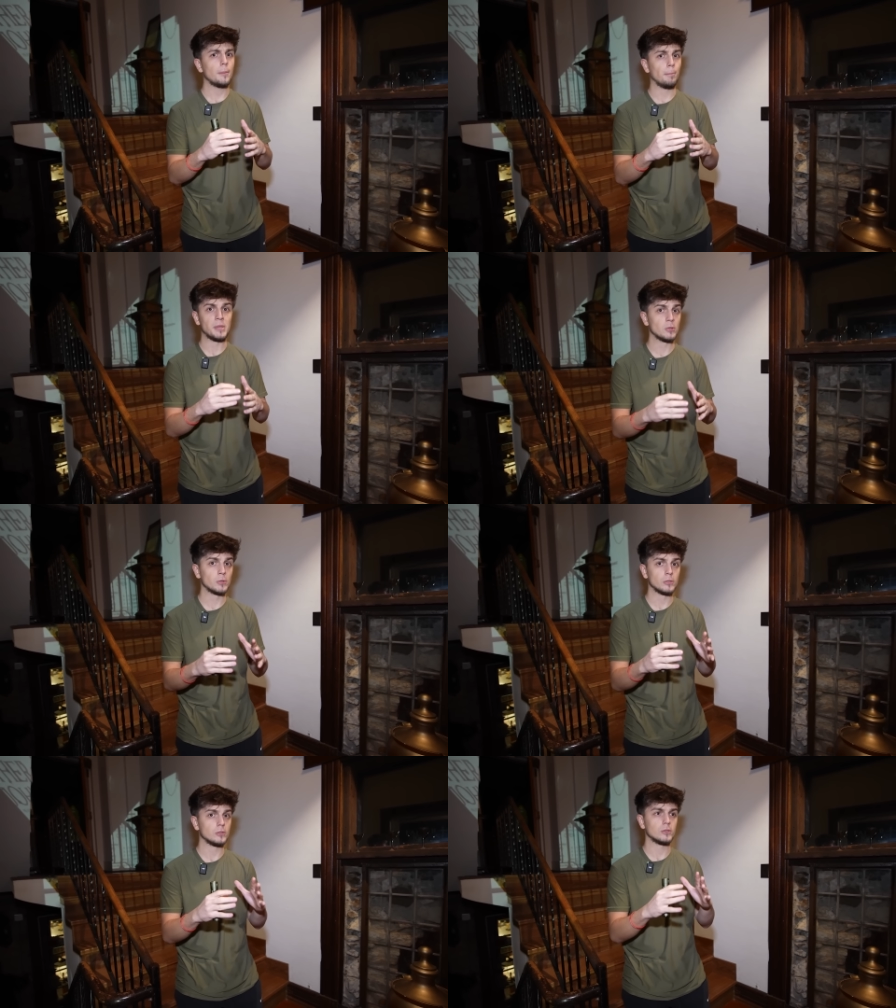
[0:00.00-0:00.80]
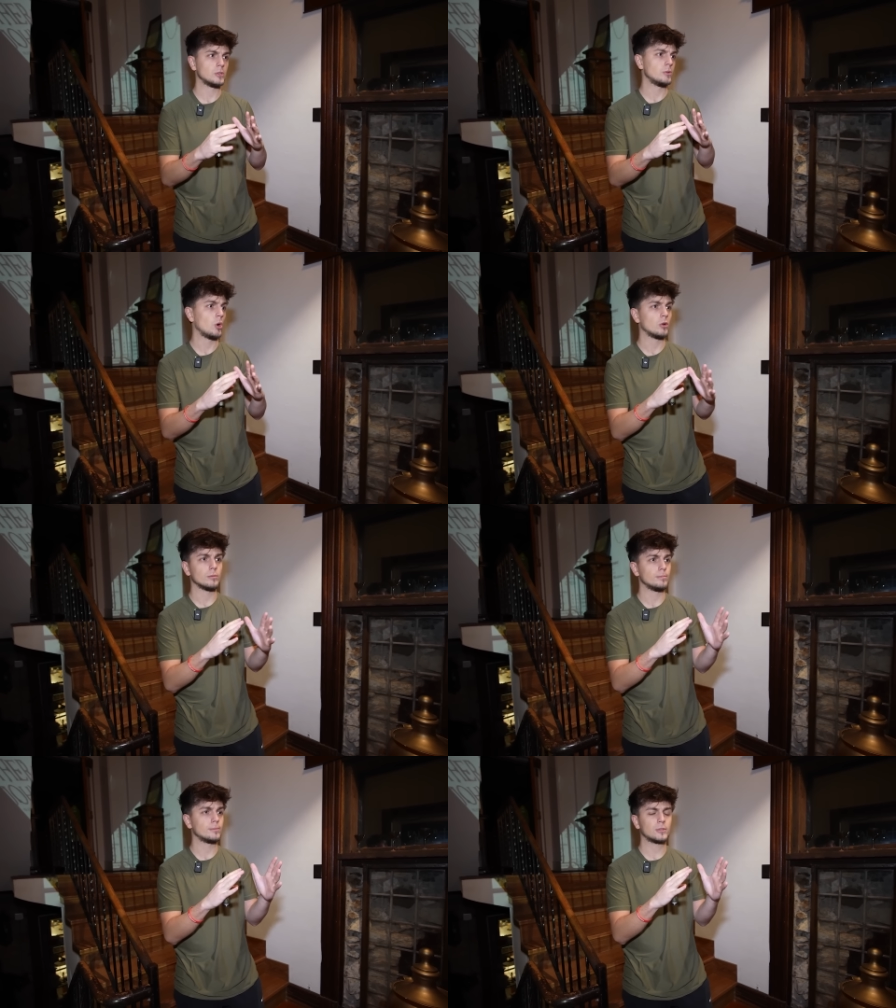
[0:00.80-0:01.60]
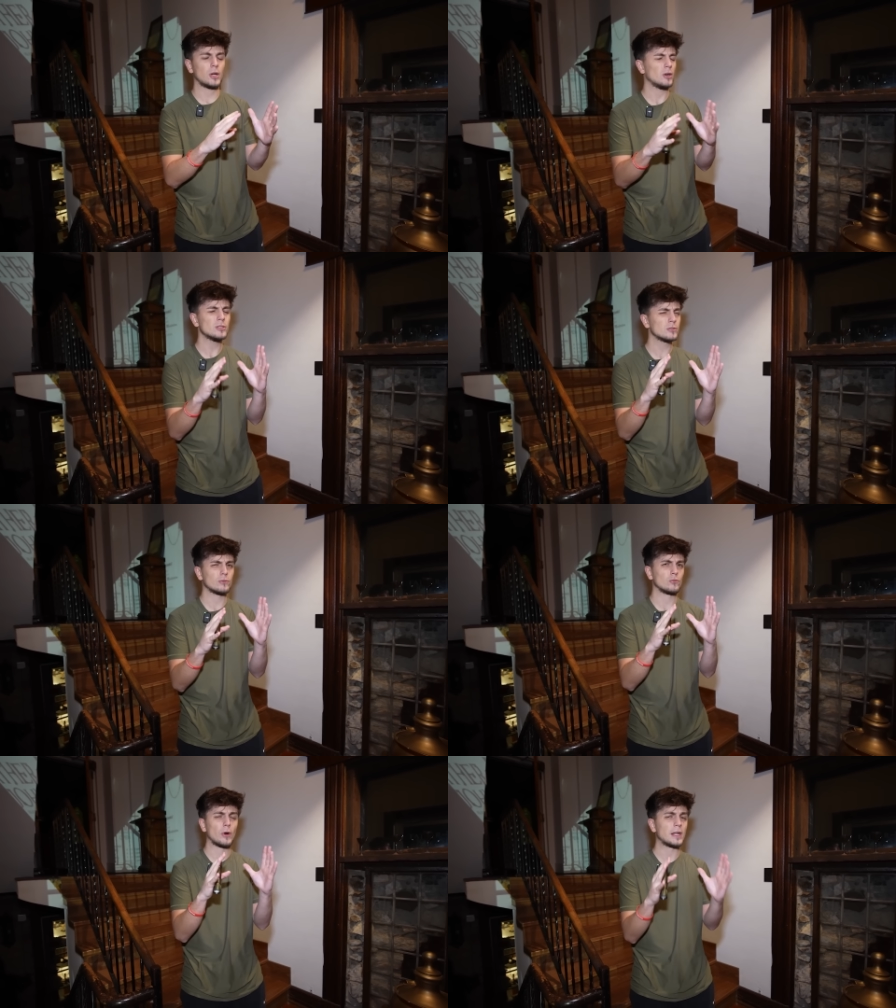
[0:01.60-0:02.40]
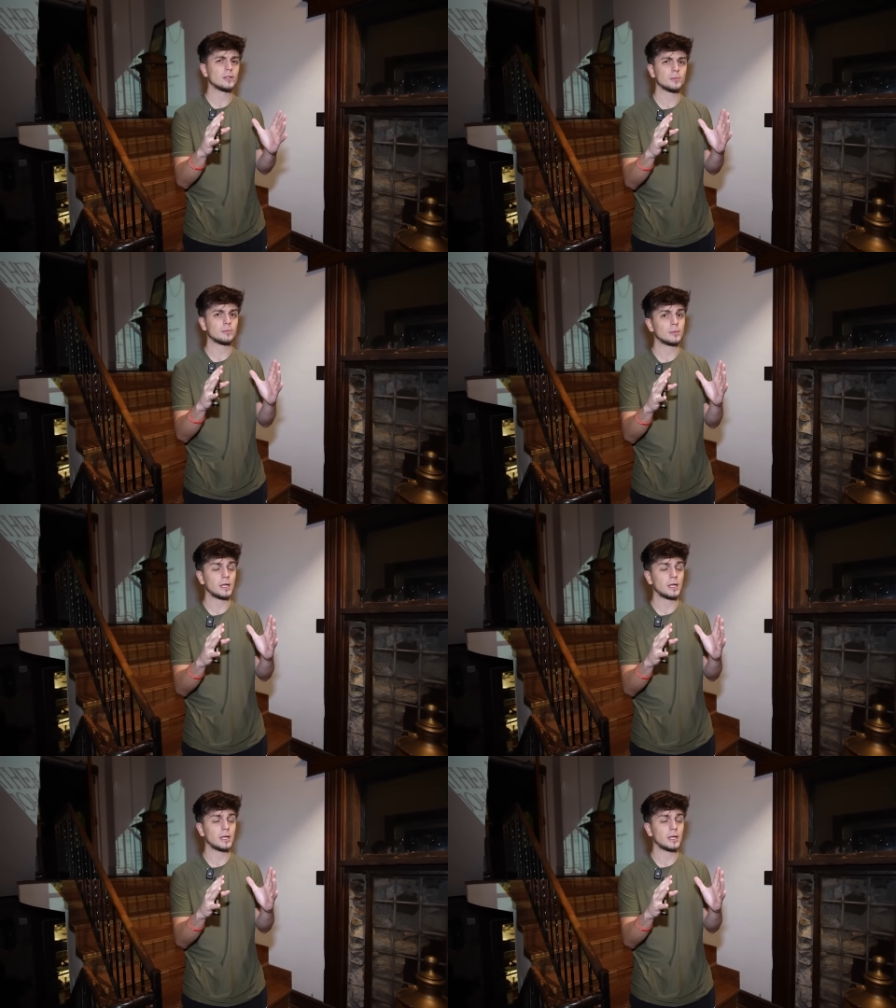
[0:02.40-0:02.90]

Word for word: mirrors, all tons of random